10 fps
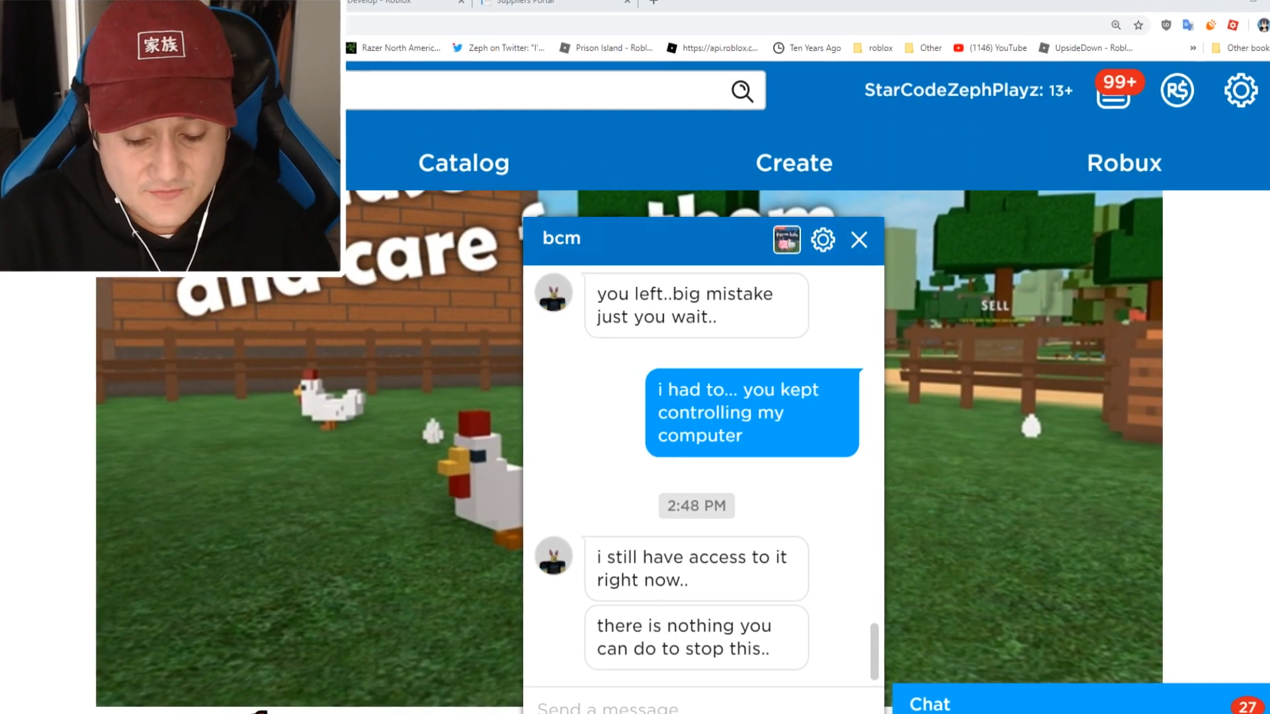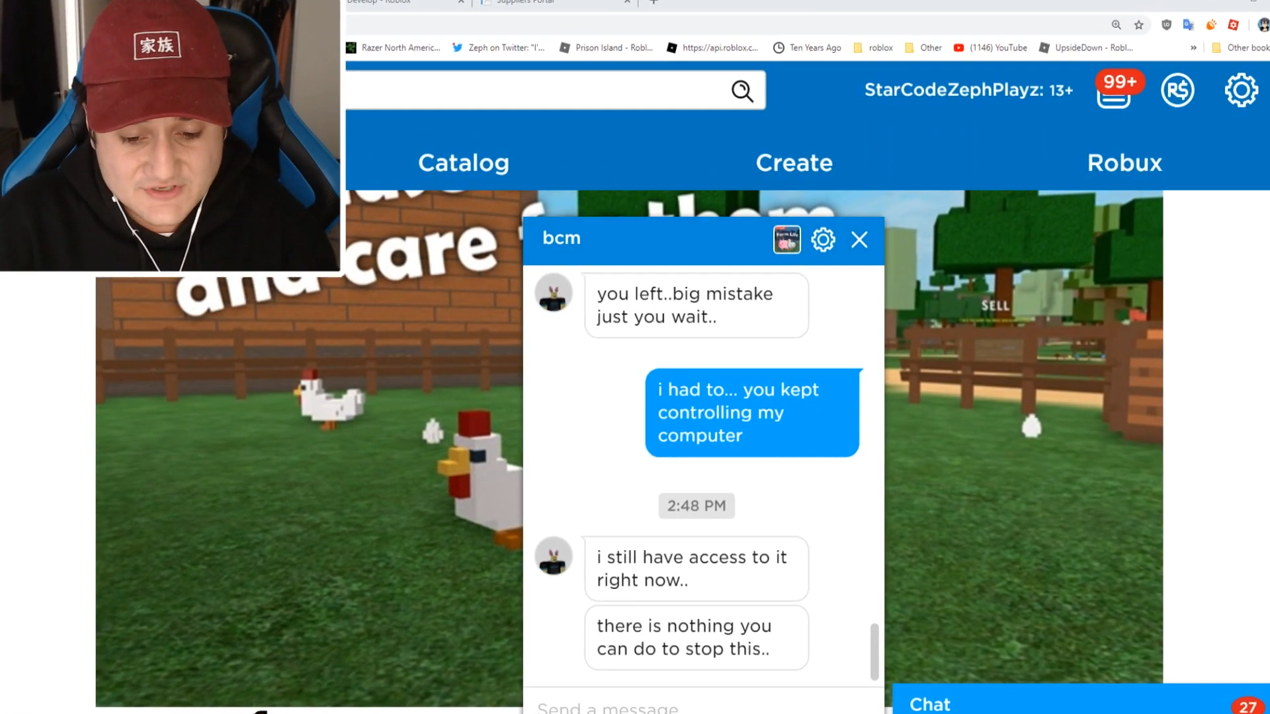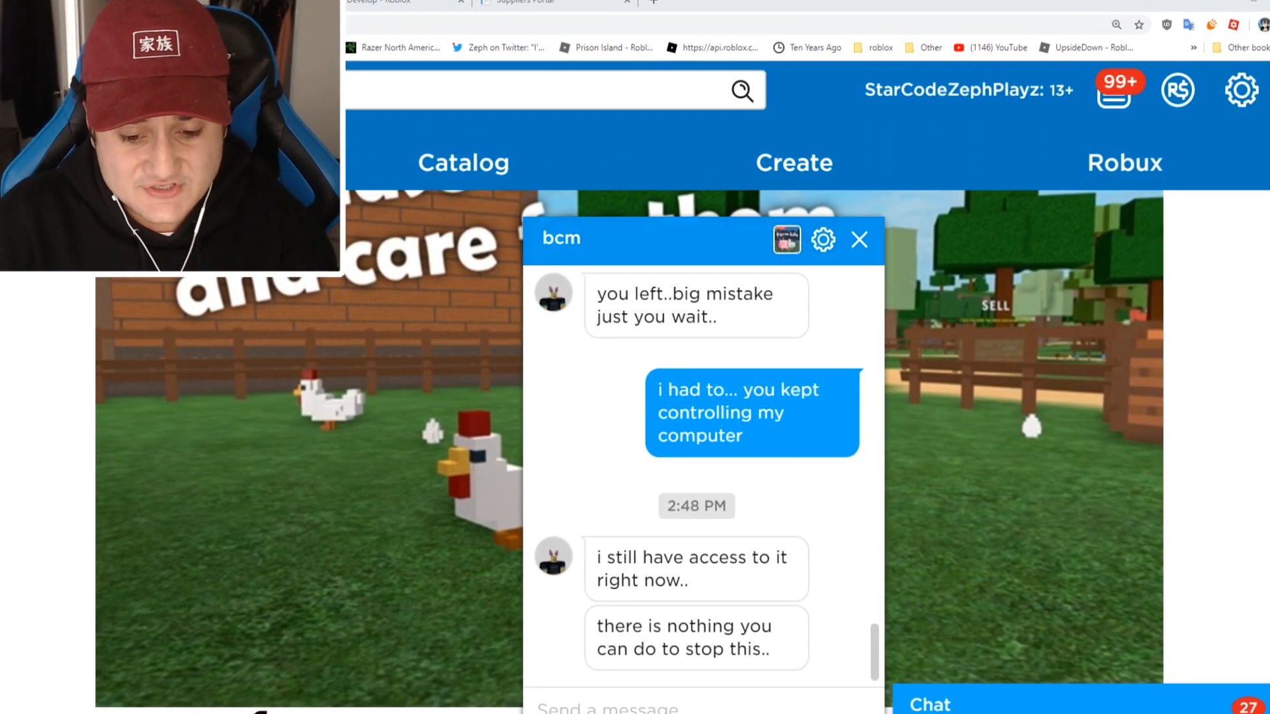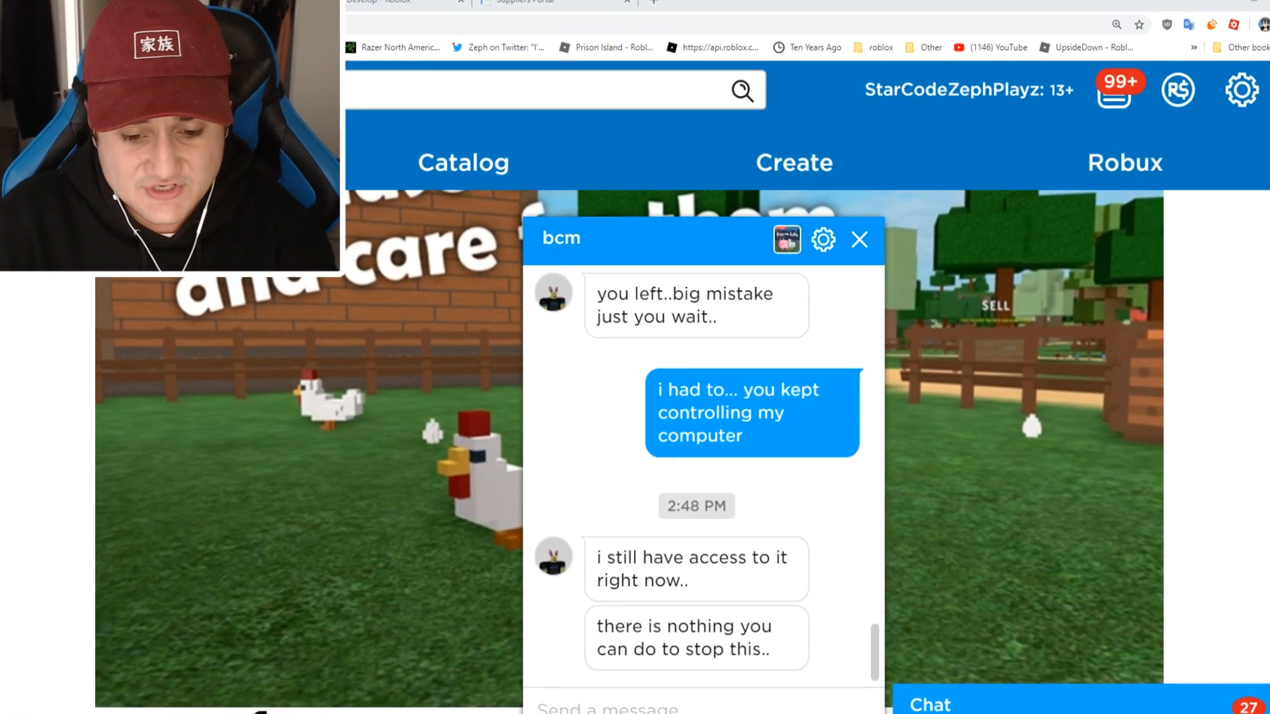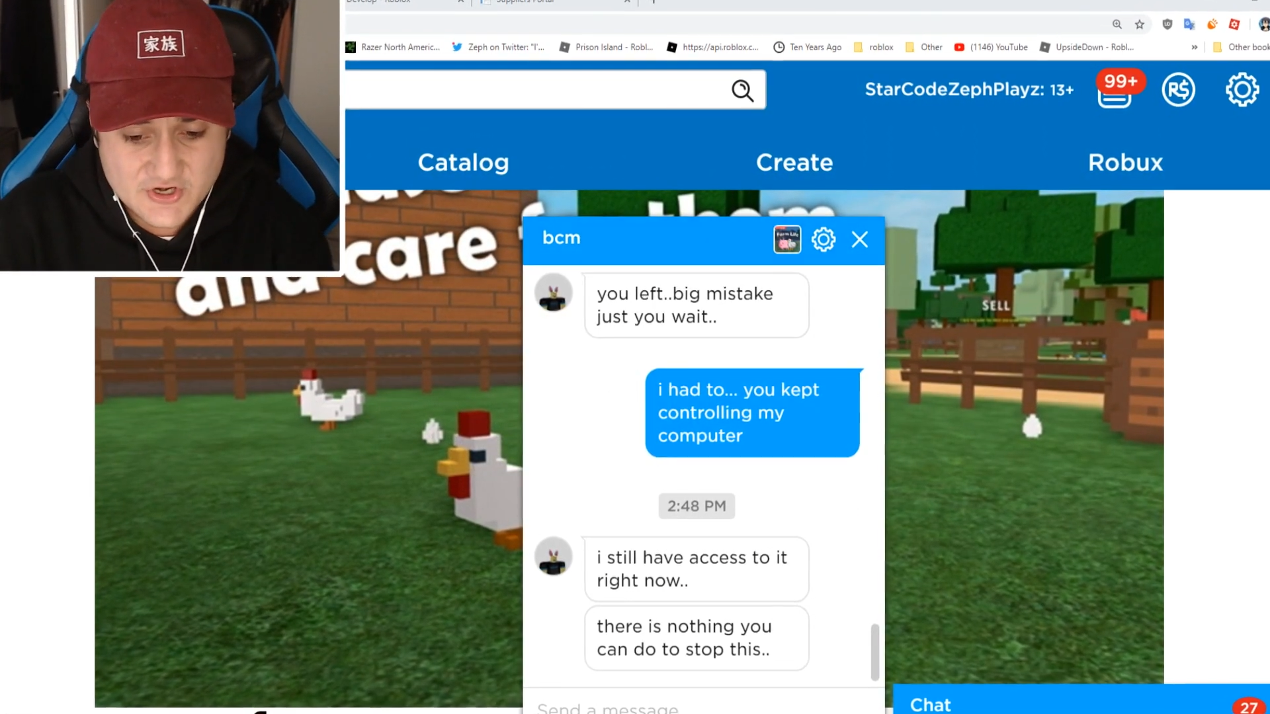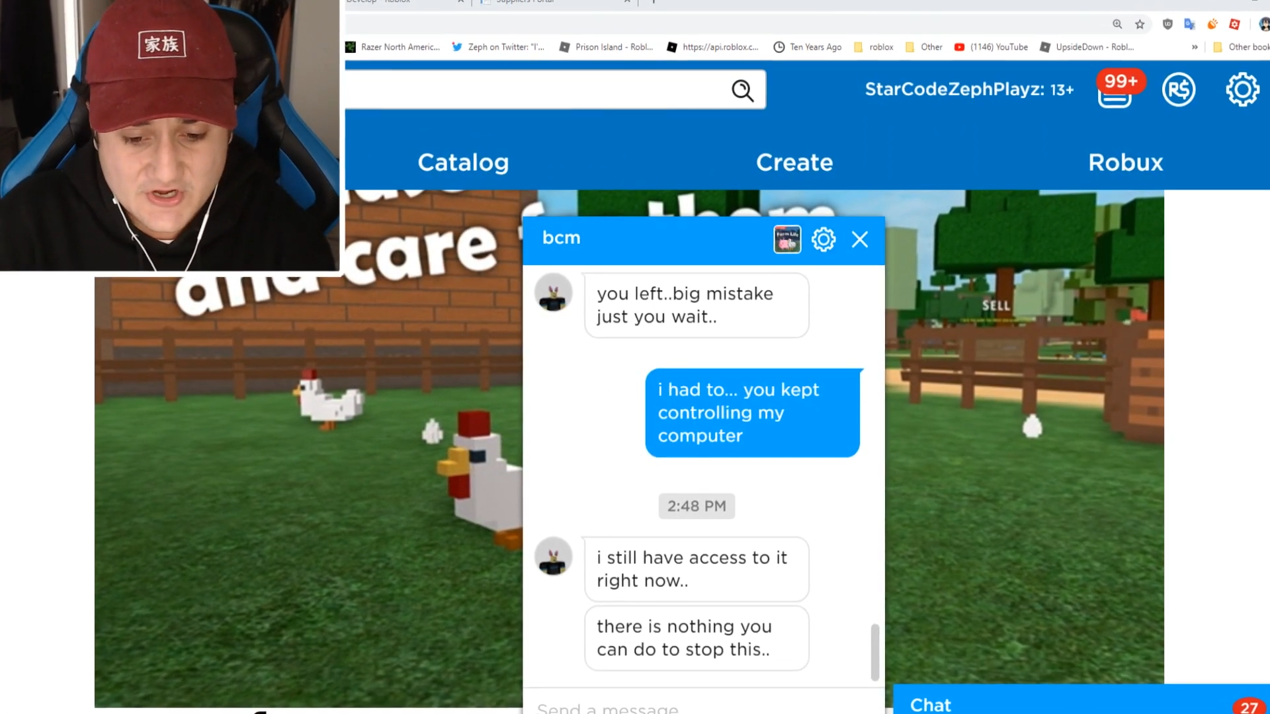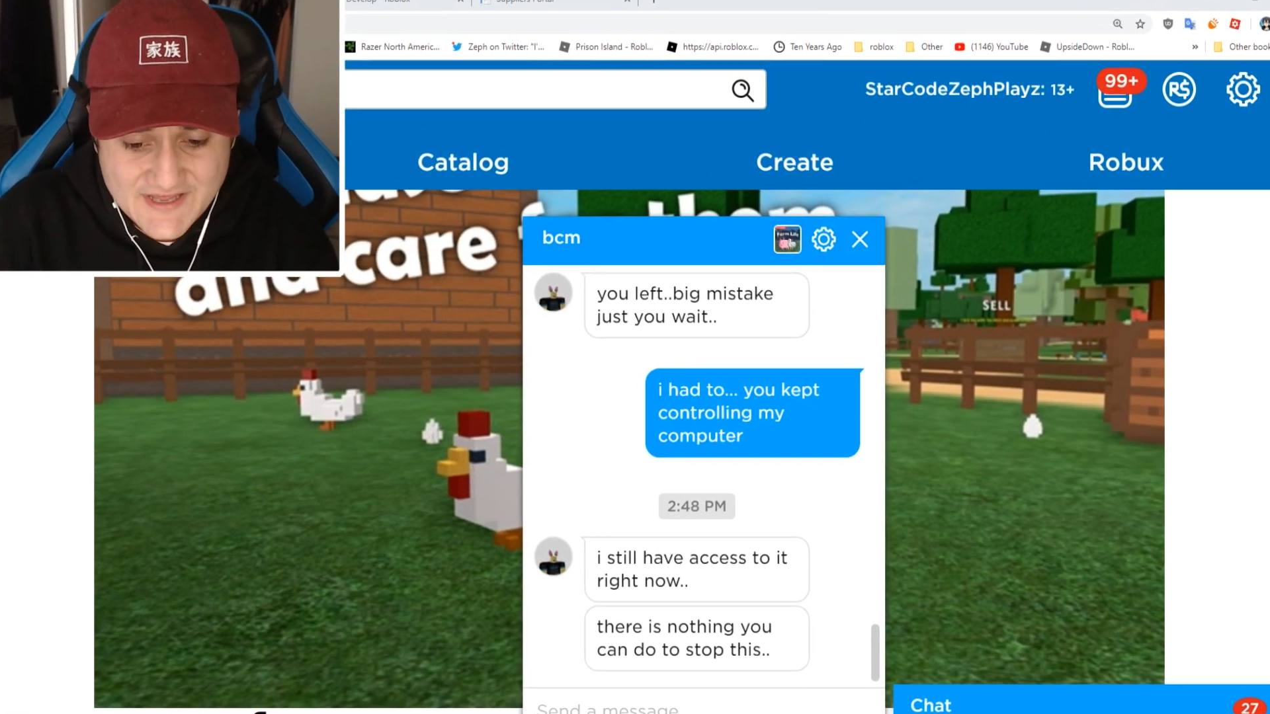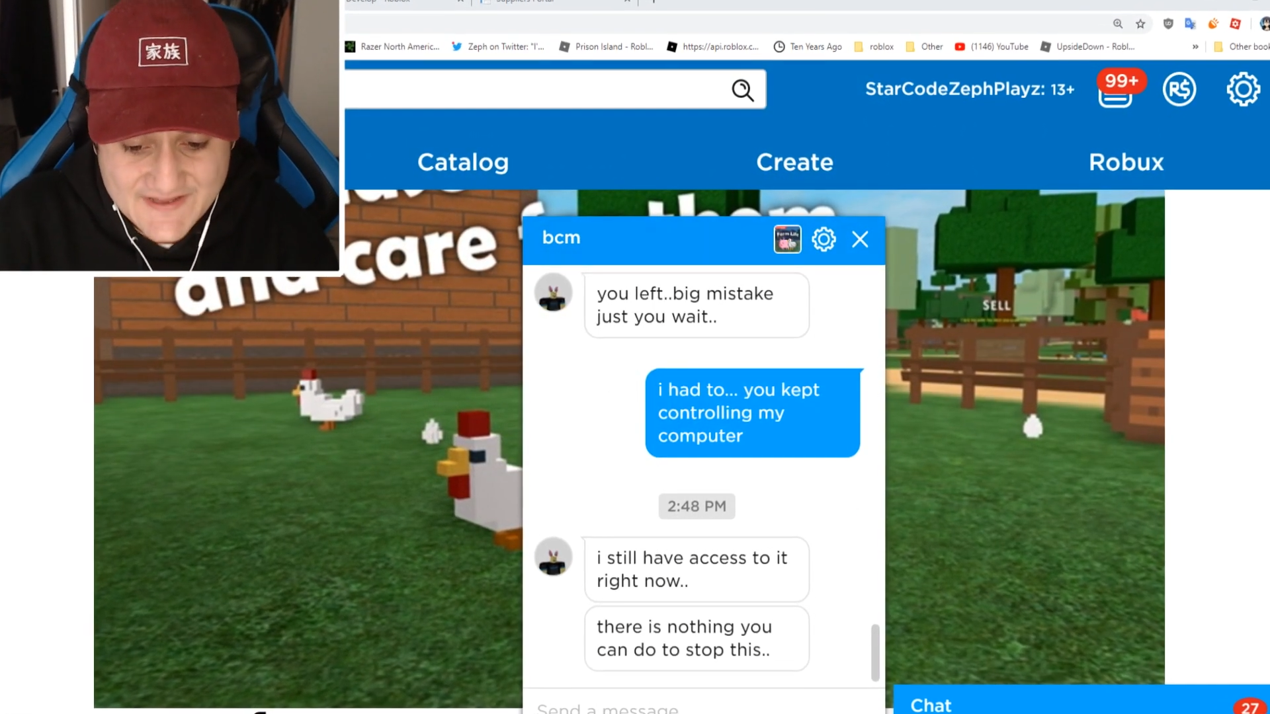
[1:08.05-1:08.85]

really sure.